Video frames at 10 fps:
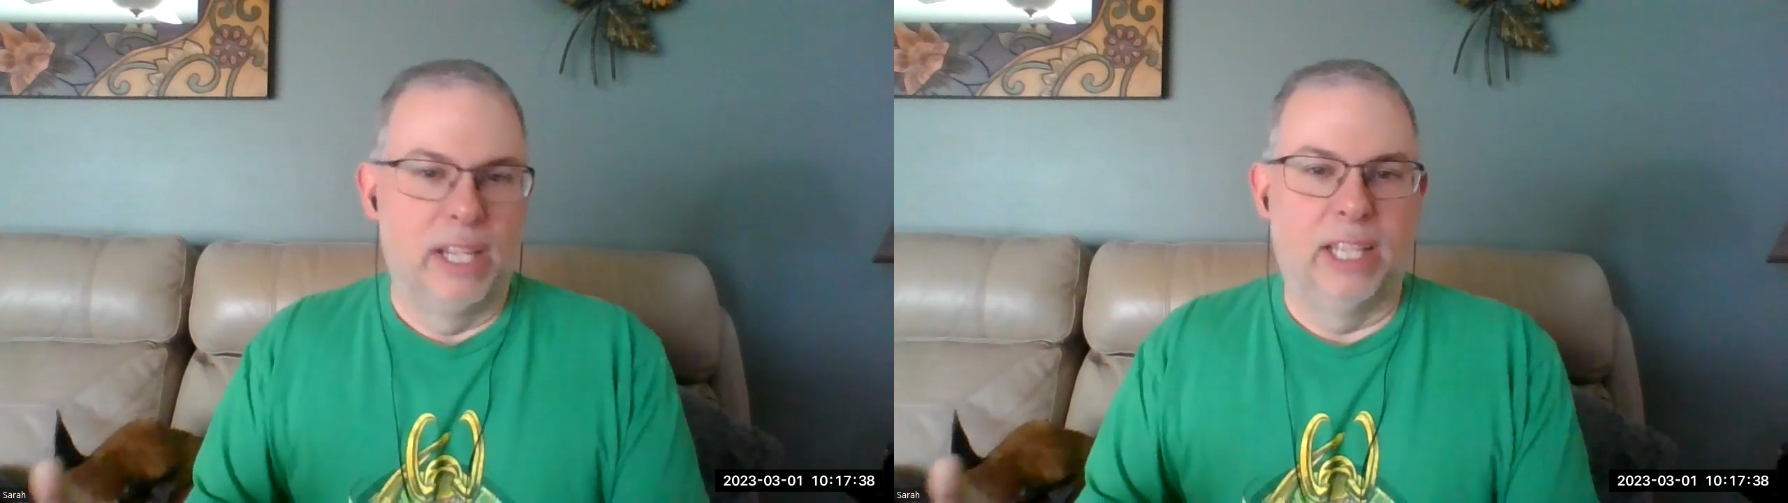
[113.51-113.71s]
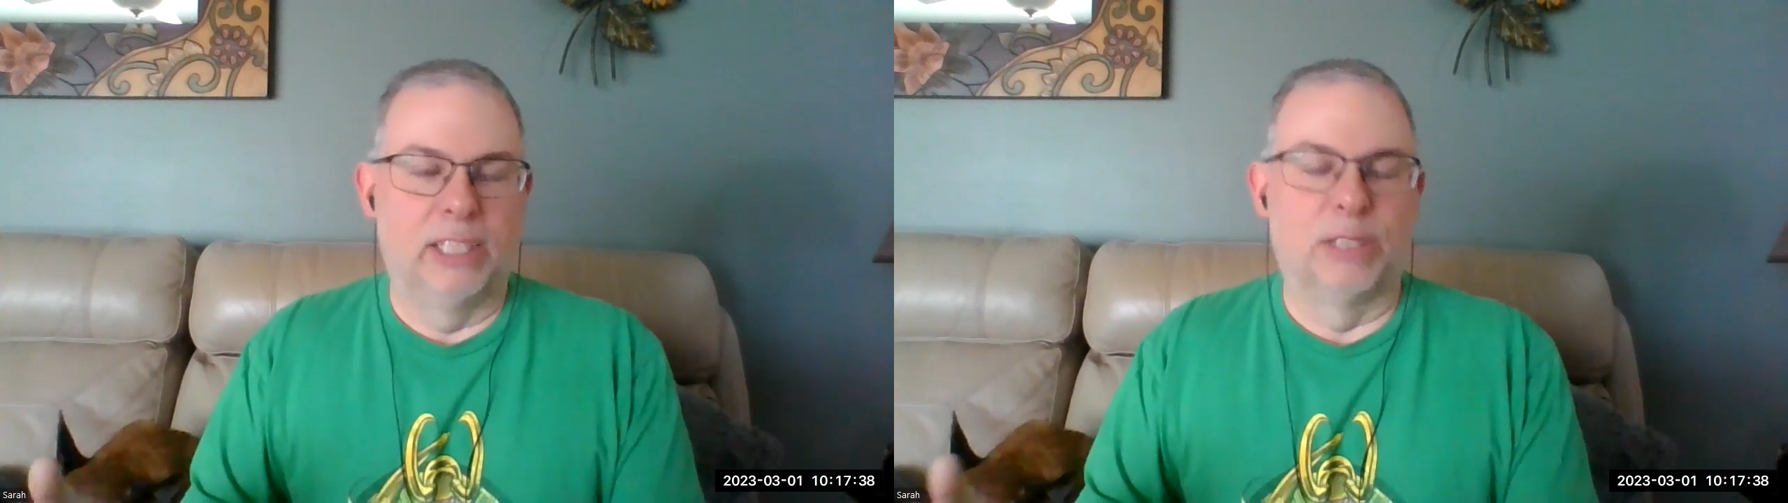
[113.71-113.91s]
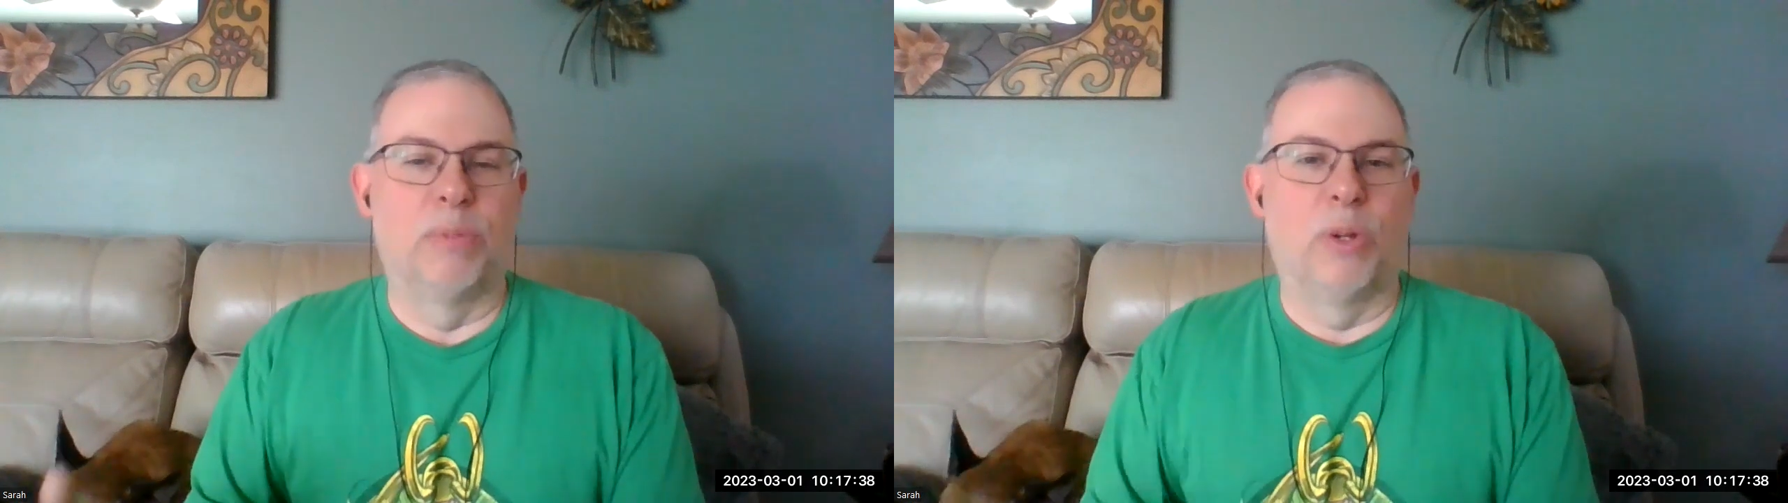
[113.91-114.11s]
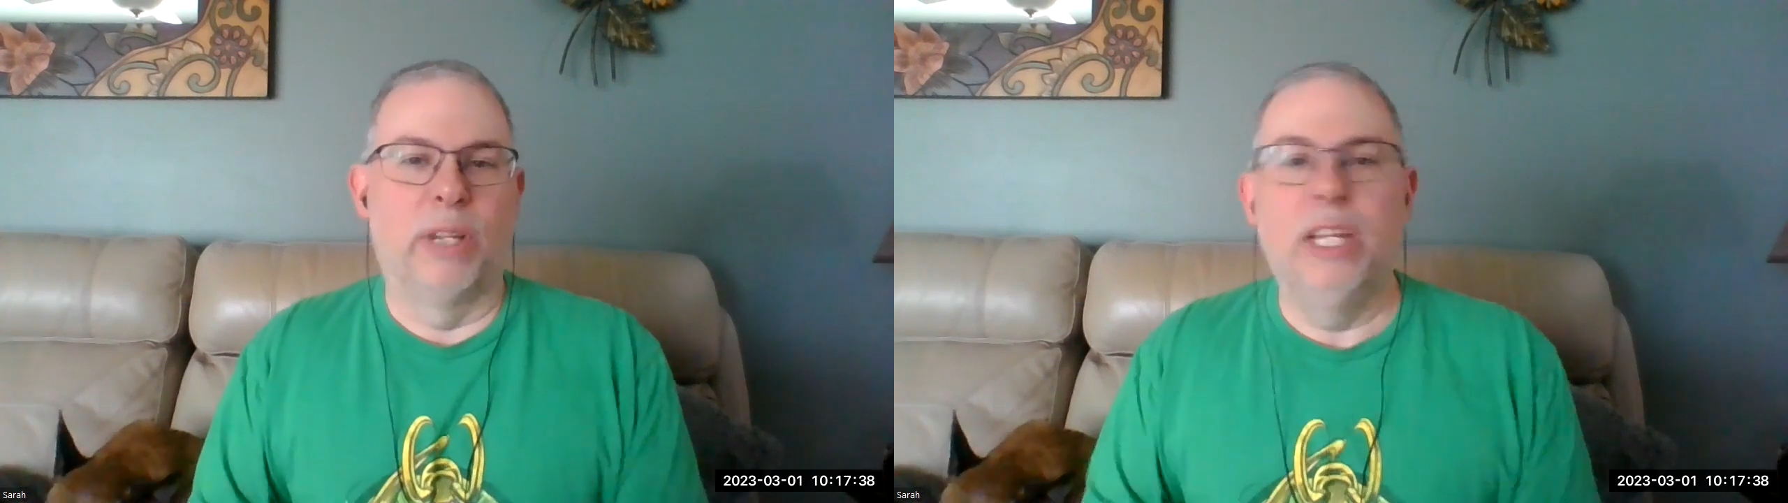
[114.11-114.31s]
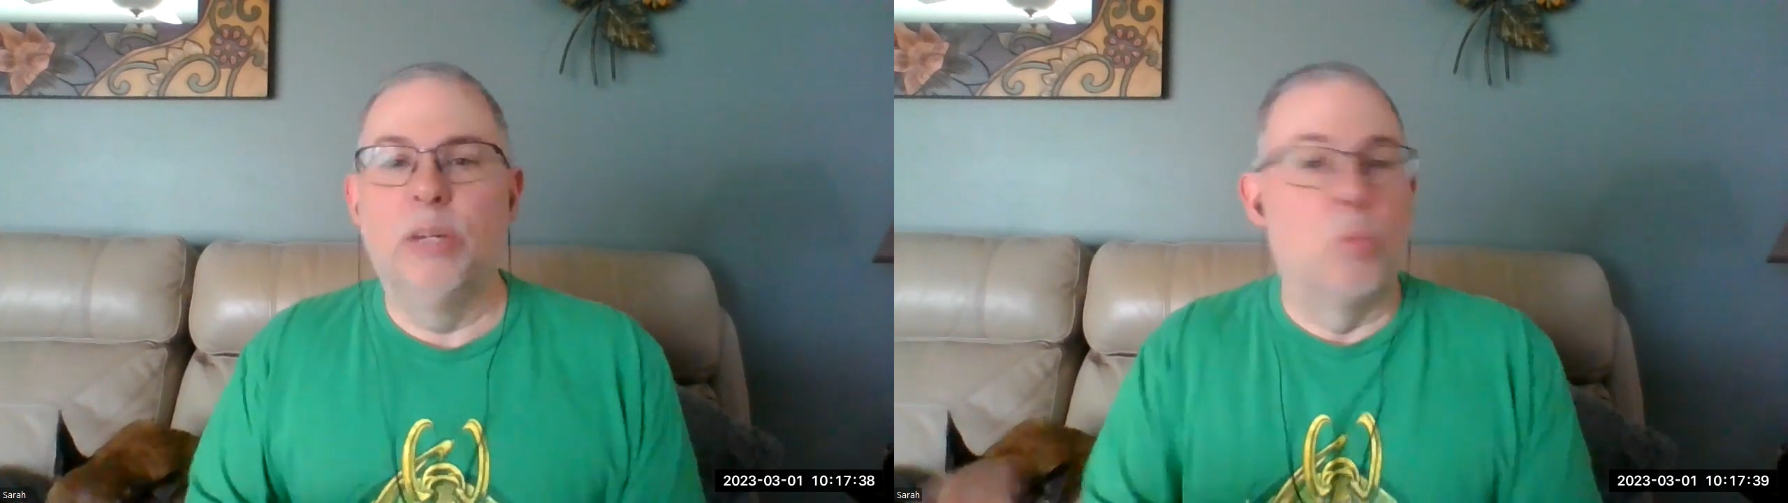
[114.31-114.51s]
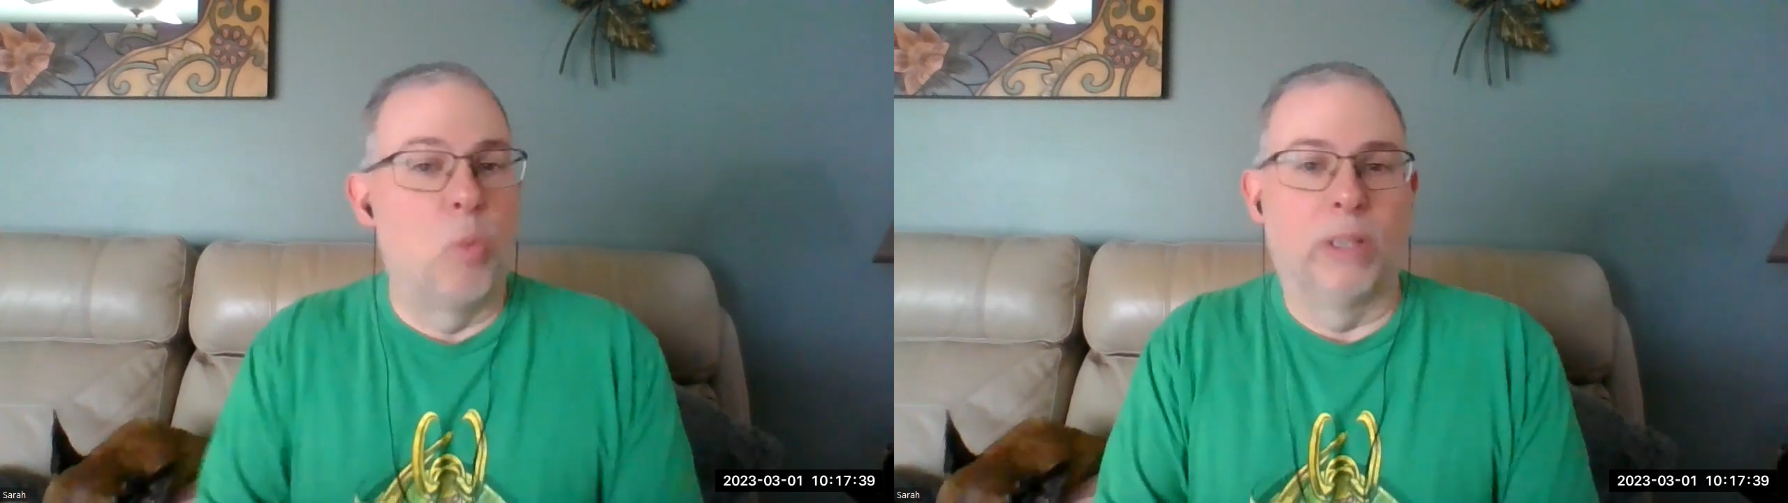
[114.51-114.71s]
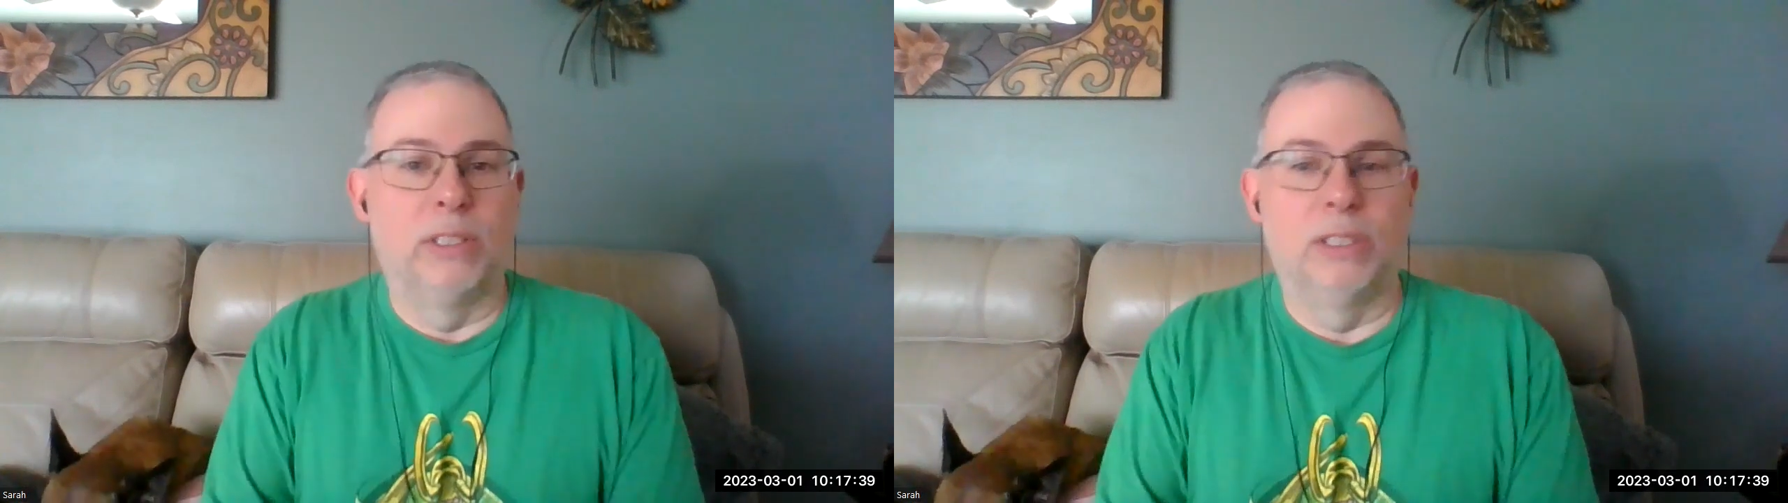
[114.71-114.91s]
its employee what